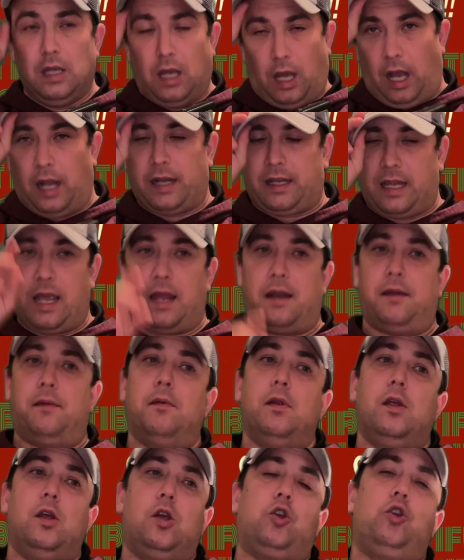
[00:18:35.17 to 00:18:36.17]
again,
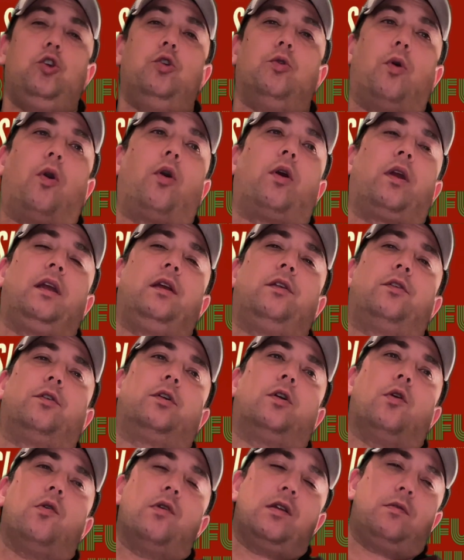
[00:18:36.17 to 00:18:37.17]
you are either
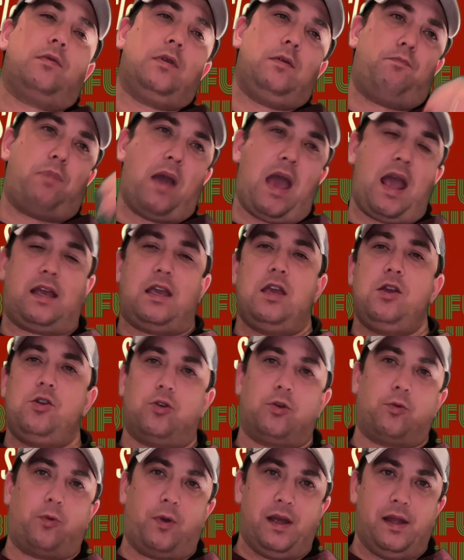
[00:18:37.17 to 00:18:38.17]
going to be banking
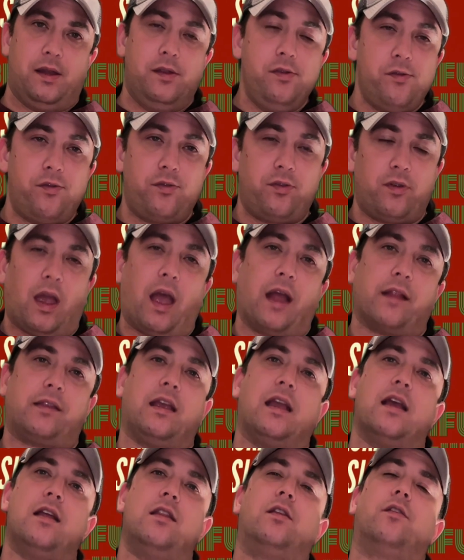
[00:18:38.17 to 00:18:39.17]
your wins at the
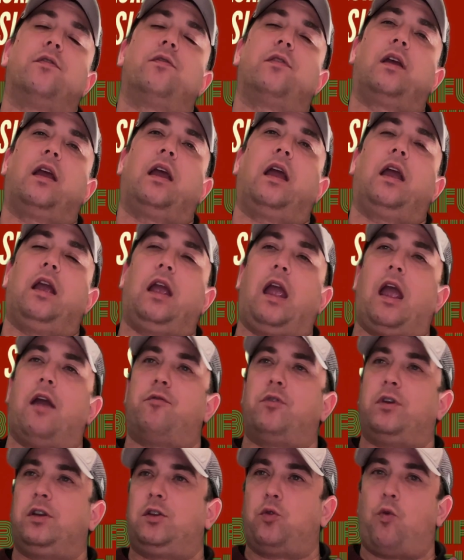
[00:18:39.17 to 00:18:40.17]
end of
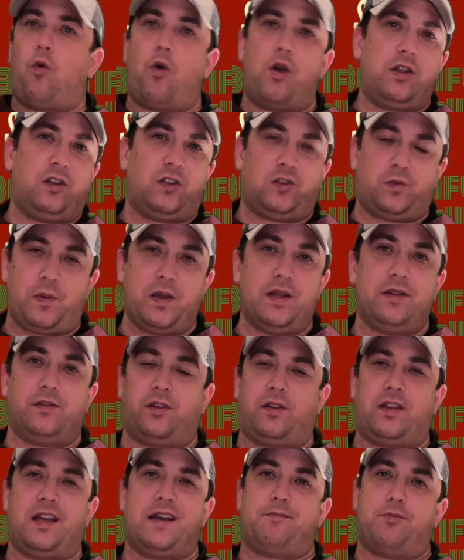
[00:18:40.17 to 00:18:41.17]
every 20 spins
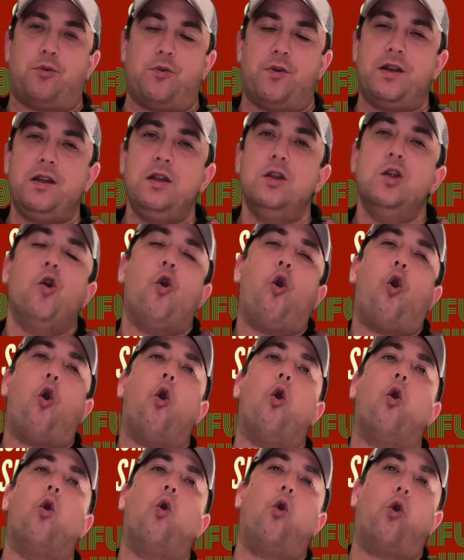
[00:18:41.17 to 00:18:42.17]
at that point,
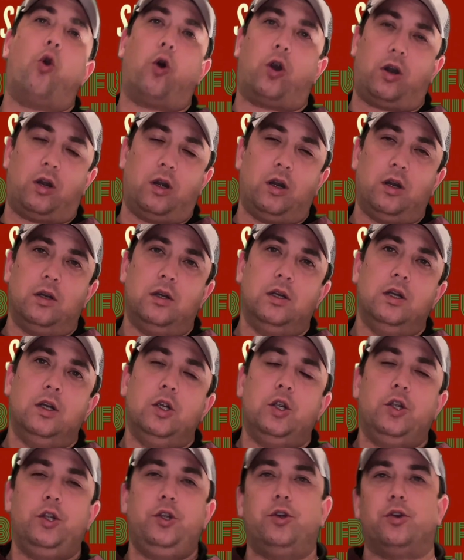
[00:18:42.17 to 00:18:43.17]
or
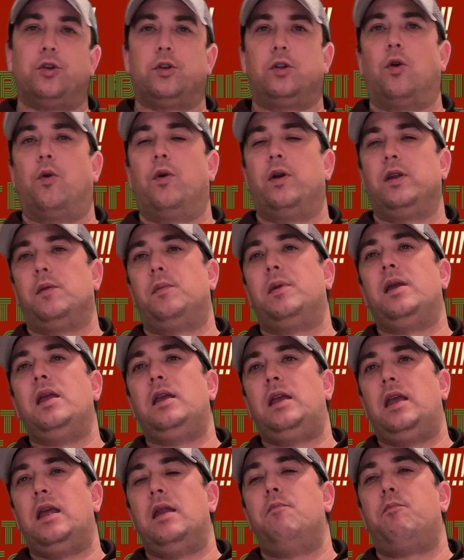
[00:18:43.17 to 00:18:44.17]
you're going to
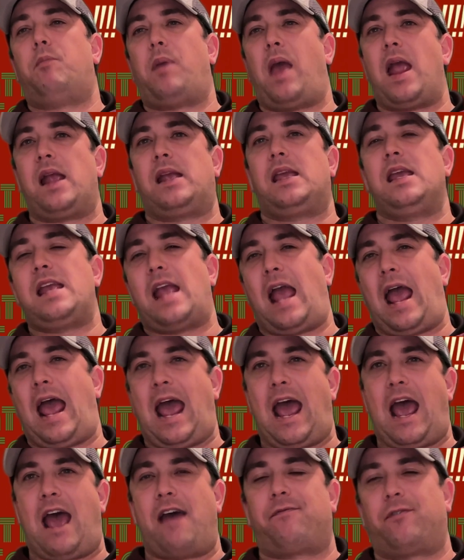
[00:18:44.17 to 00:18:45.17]
begin banking
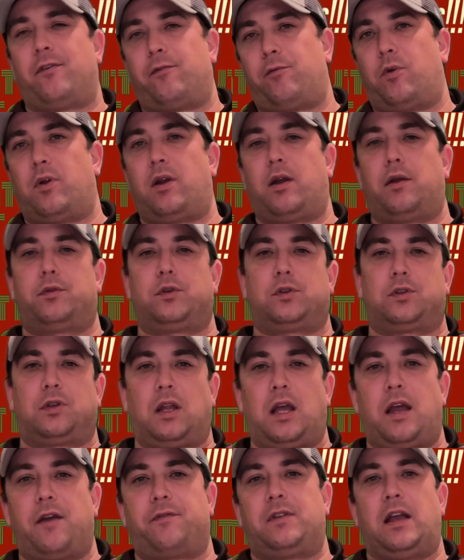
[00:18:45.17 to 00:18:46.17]
half of whatever's
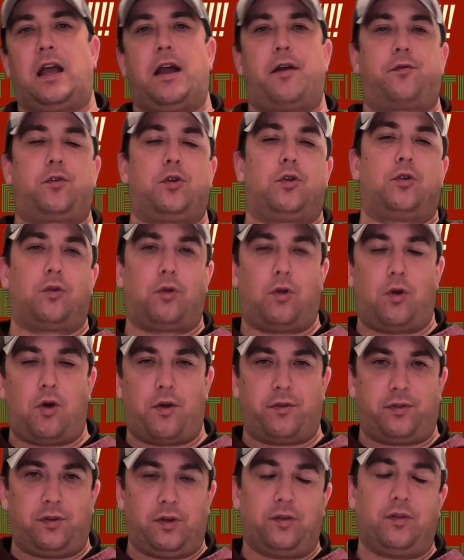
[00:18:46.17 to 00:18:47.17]
left after your
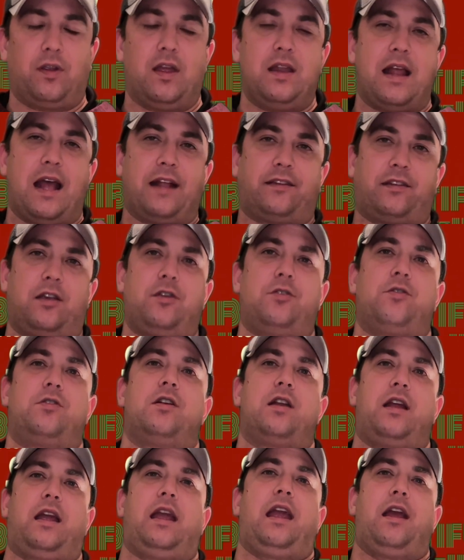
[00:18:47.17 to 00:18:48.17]
losses. And that's how you're going
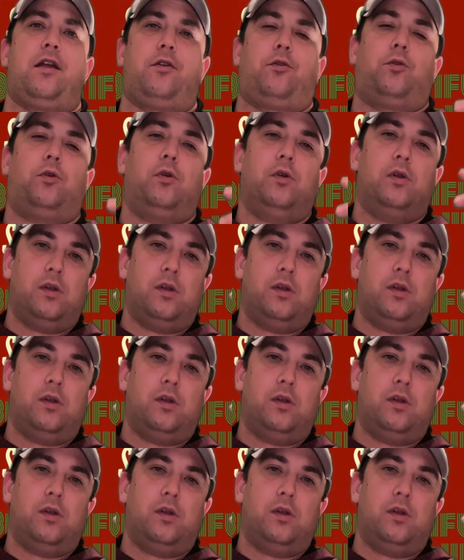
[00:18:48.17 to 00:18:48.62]
to handle